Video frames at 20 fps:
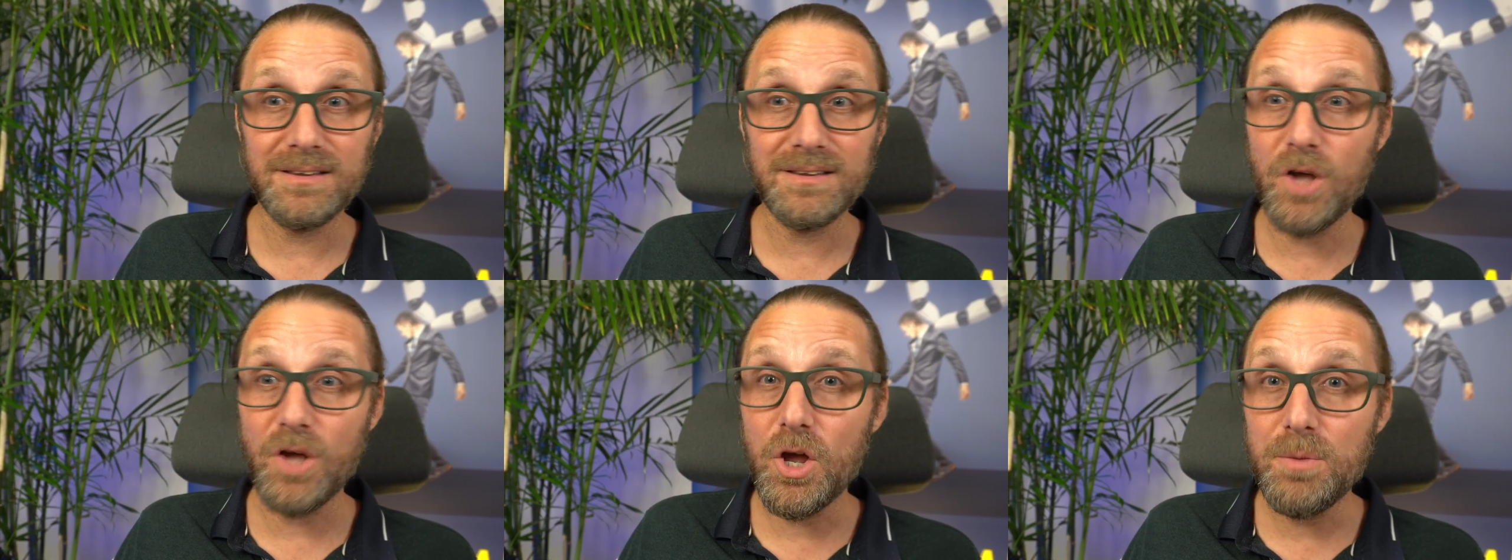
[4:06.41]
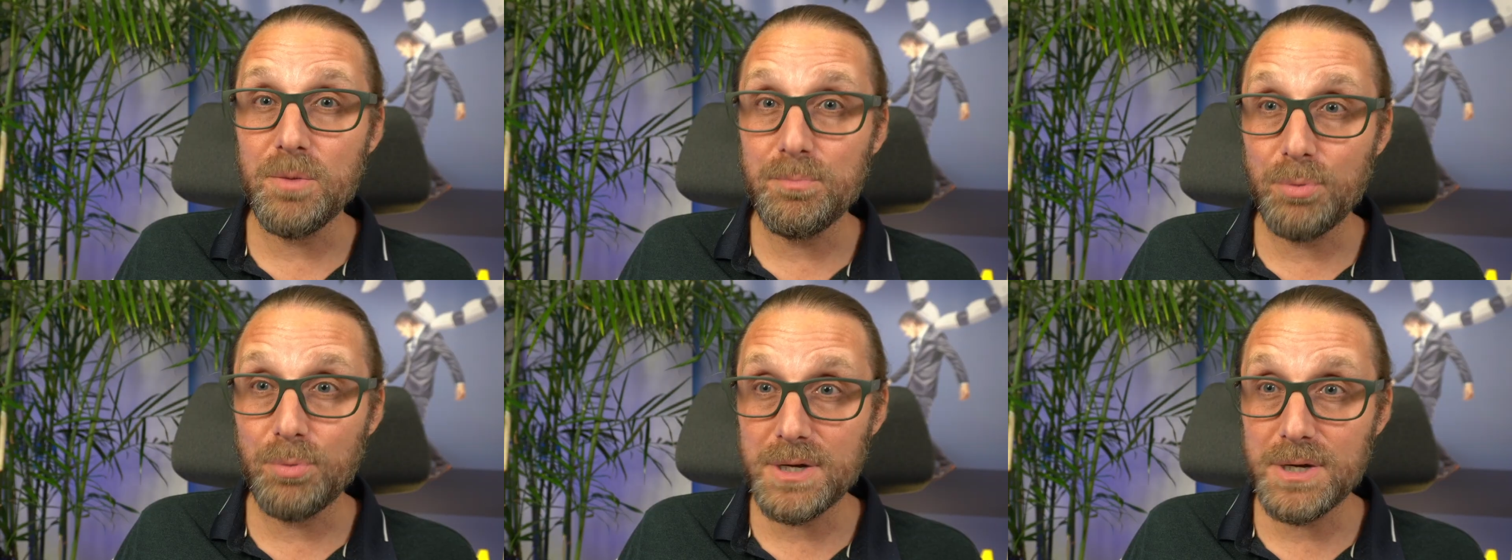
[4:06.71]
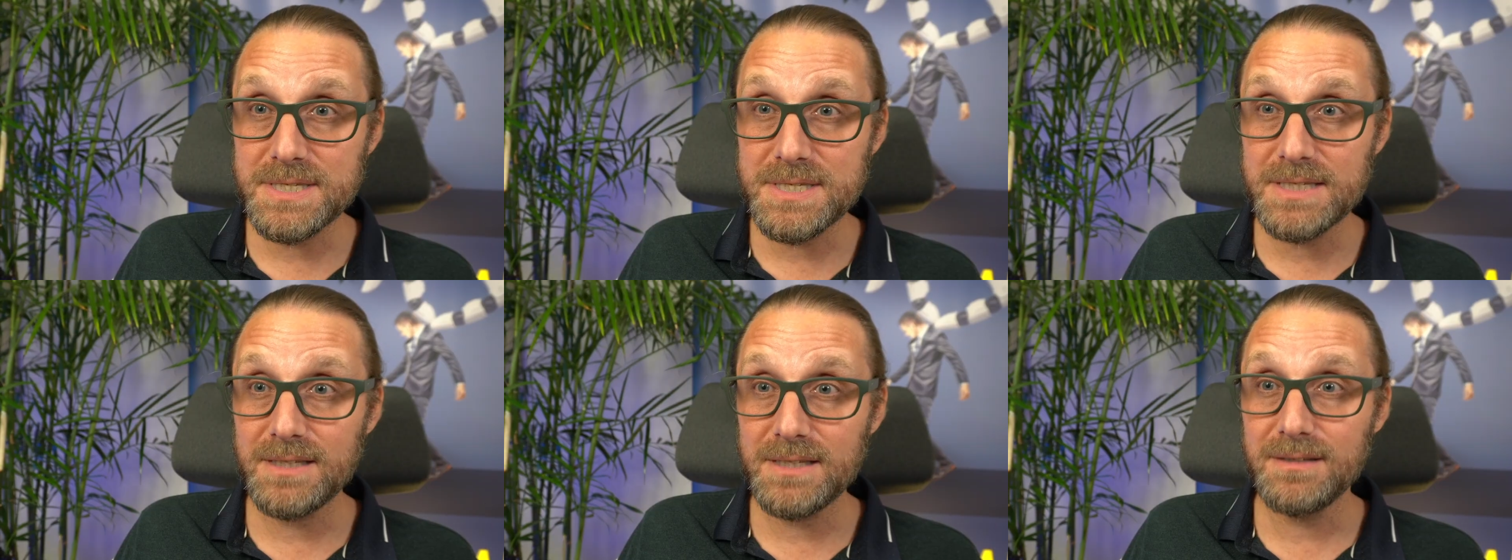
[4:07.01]

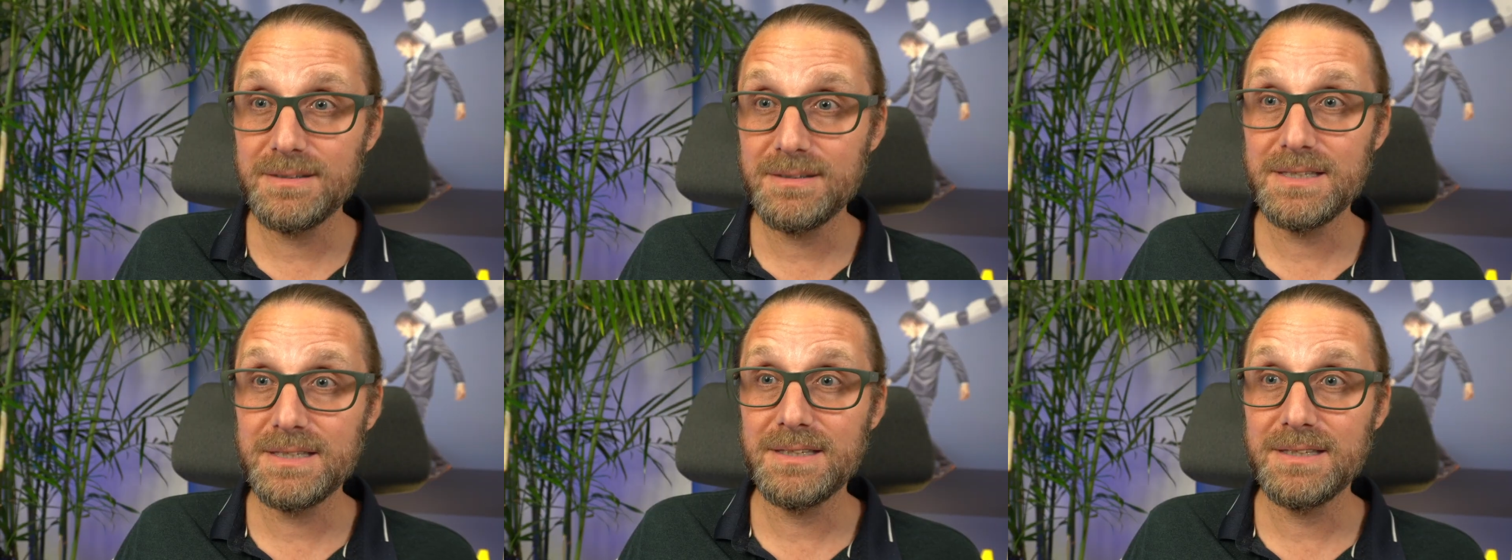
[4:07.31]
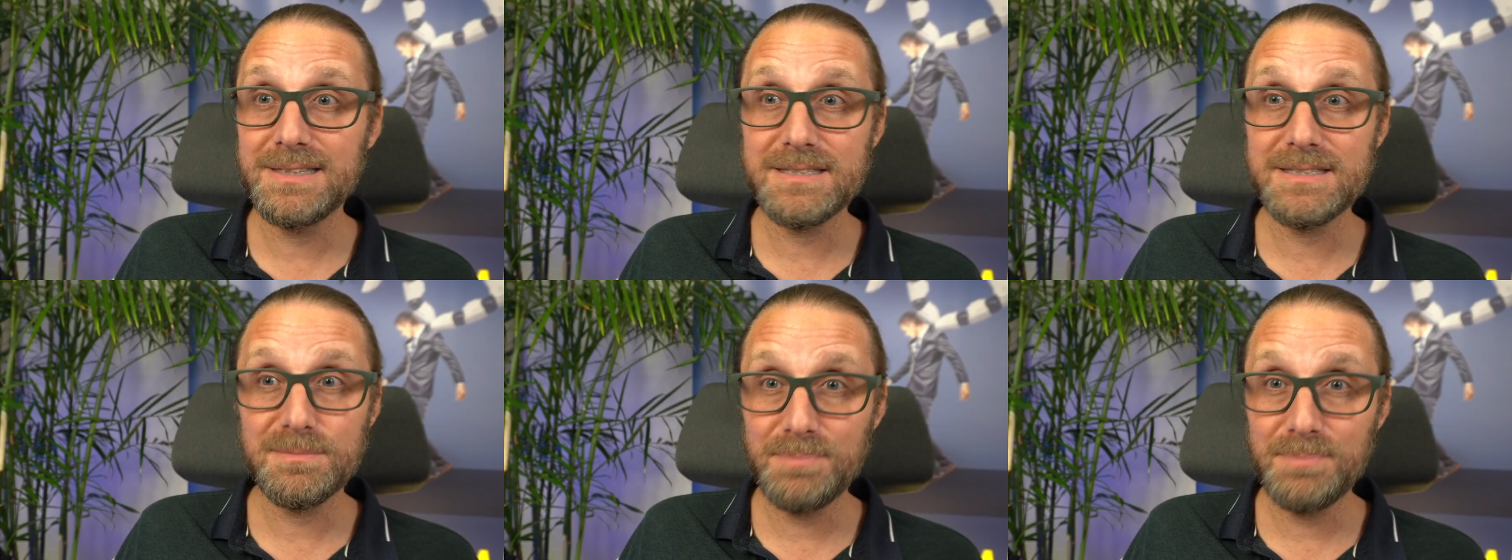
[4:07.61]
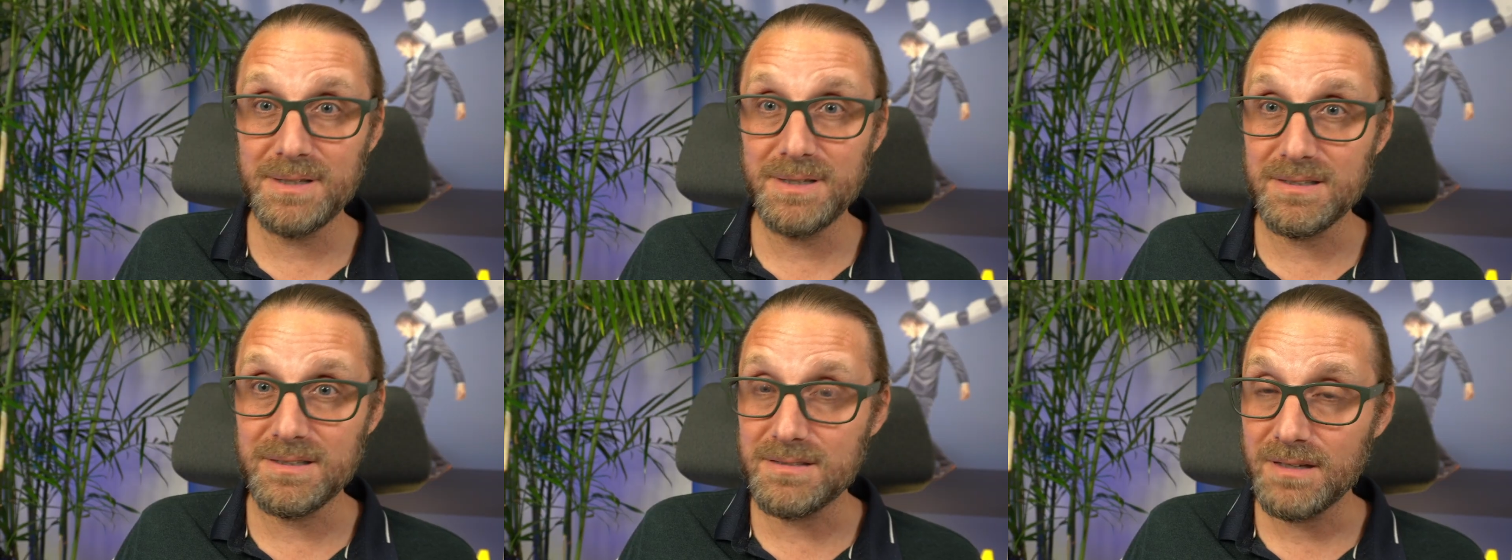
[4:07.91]
unprecedented
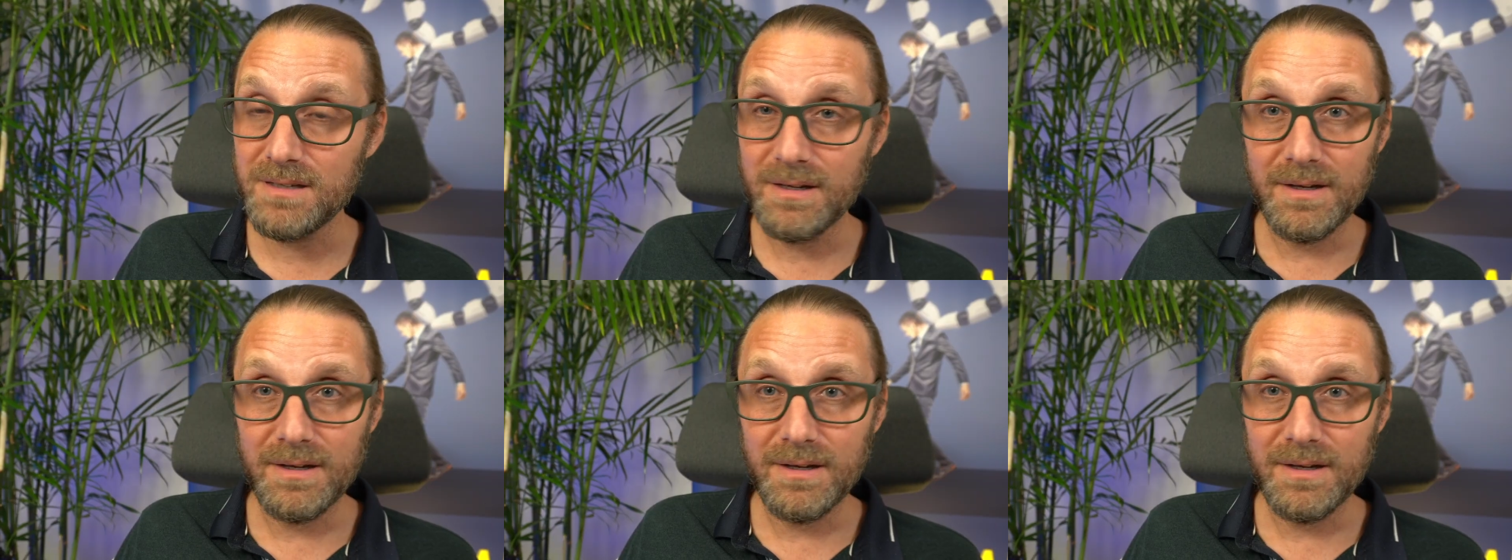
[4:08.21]
speeds.